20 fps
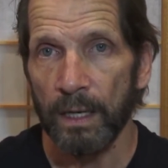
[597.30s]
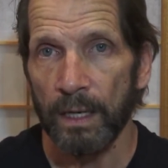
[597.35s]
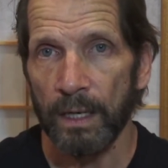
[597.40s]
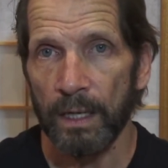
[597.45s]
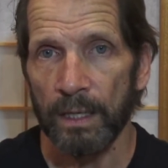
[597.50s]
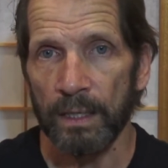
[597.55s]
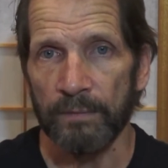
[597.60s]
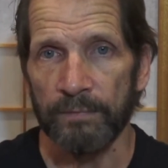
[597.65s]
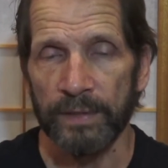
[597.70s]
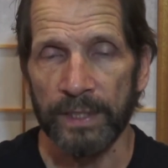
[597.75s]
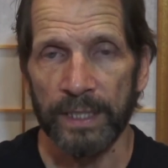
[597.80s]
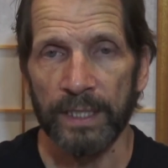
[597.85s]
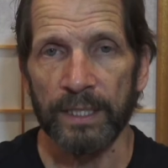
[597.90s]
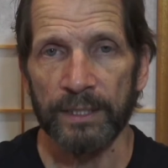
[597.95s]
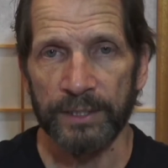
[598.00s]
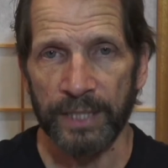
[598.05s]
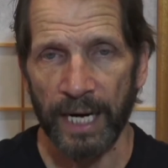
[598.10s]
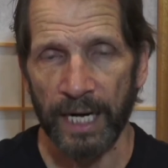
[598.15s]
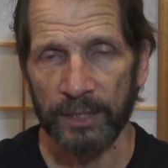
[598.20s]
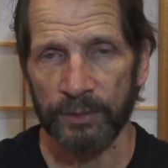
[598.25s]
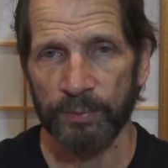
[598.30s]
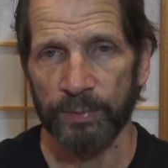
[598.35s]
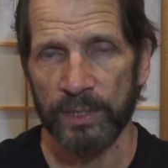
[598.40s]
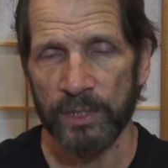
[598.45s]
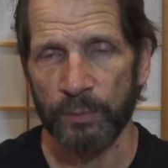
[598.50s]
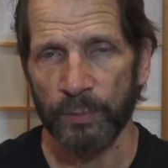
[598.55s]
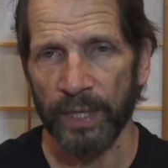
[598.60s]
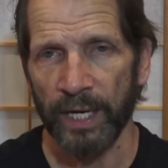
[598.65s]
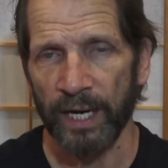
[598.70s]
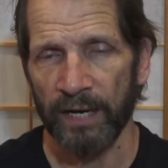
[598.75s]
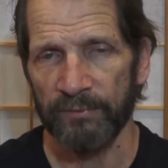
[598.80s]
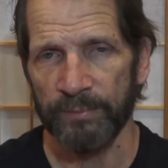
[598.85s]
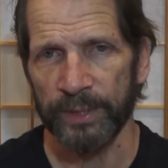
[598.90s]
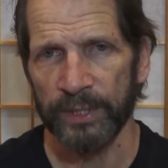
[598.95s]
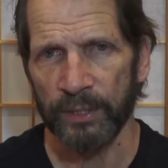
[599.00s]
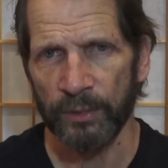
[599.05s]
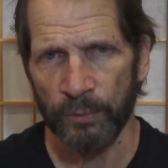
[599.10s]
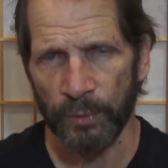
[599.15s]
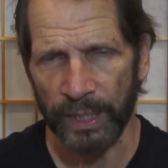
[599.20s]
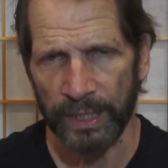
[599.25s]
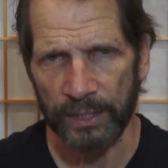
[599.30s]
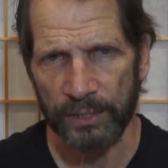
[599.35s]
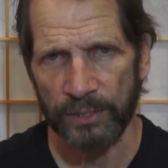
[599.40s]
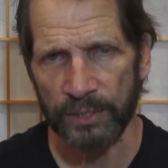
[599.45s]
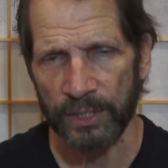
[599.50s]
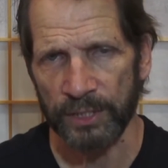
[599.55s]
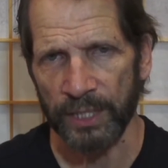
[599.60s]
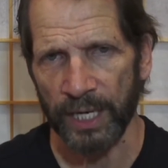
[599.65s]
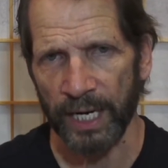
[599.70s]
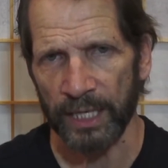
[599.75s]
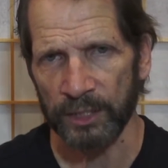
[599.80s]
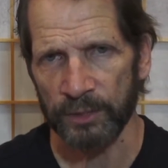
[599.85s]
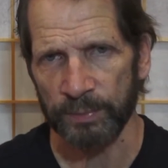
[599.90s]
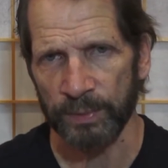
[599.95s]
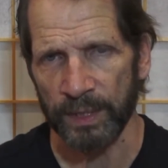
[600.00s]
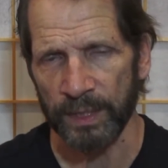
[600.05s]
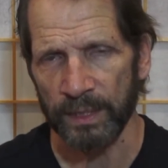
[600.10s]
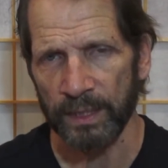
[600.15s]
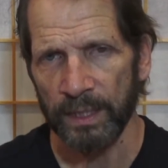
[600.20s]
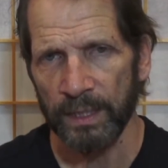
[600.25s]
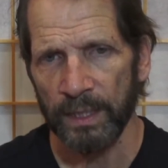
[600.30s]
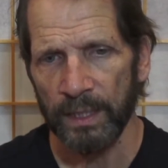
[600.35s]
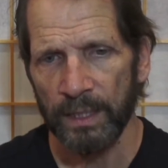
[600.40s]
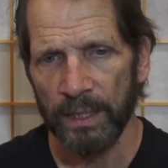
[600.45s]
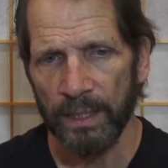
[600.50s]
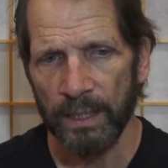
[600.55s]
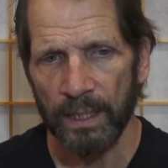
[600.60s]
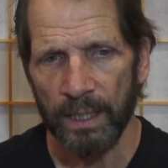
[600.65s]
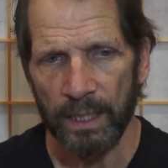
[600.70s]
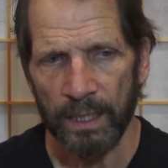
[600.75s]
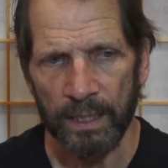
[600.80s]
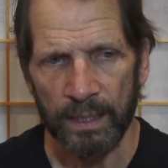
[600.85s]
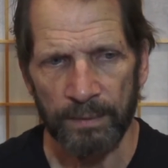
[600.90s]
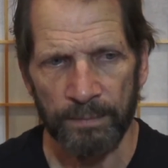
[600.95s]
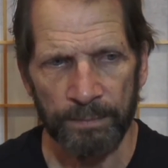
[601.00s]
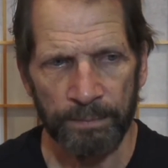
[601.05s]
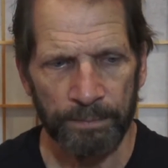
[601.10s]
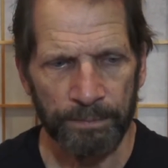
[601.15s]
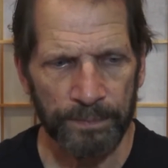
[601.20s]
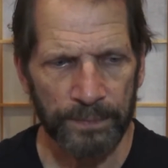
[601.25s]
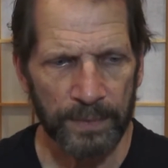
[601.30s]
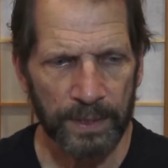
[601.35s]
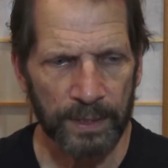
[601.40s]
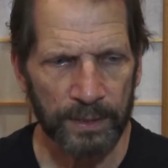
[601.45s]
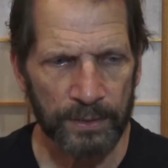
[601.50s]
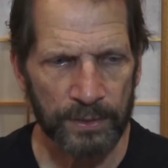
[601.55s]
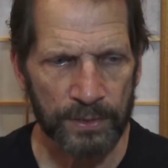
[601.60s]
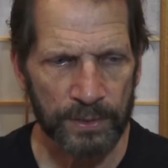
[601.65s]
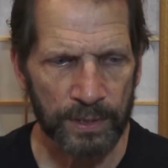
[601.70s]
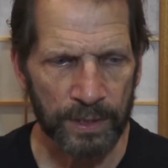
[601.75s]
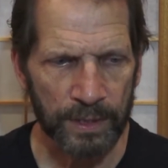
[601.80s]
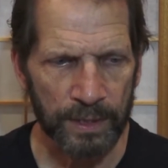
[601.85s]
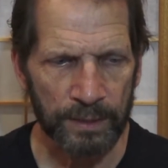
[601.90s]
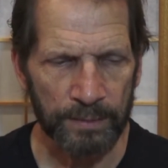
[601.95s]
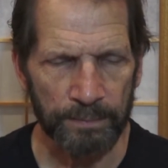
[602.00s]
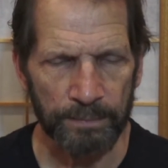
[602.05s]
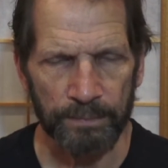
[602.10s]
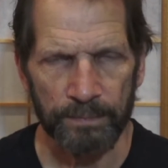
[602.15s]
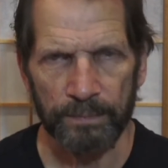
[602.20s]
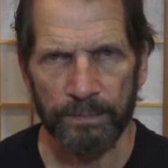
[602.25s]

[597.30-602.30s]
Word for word: of any attachments we have, but the greatest attachment um, is um,